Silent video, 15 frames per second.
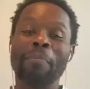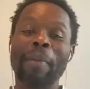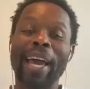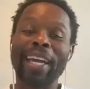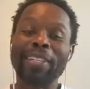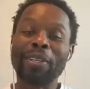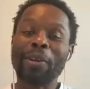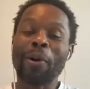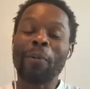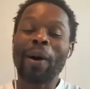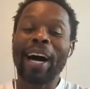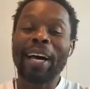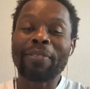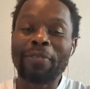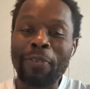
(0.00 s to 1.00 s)
Man, you know
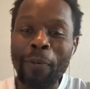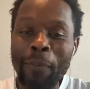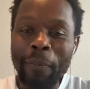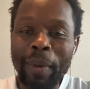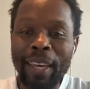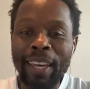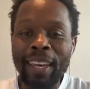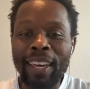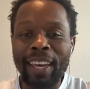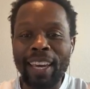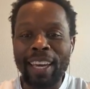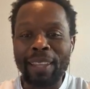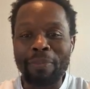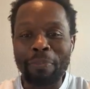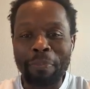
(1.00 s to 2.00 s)
what? For me,
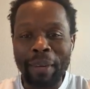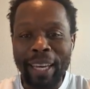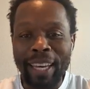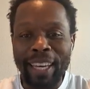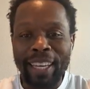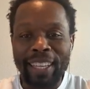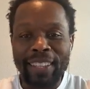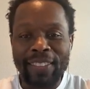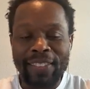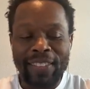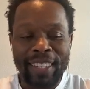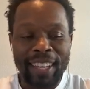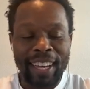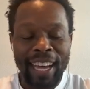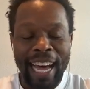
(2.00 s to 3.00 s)
it
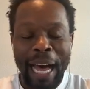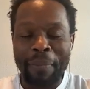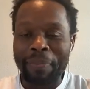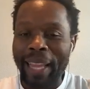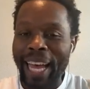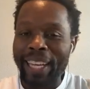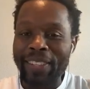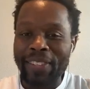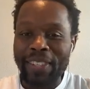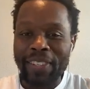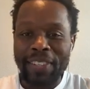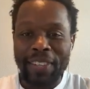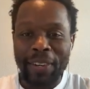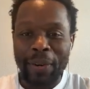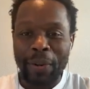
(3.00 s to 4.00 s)
means I'm not
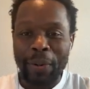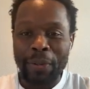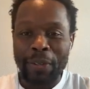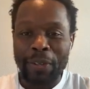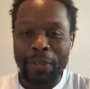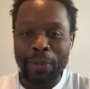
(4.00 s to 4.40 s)
just here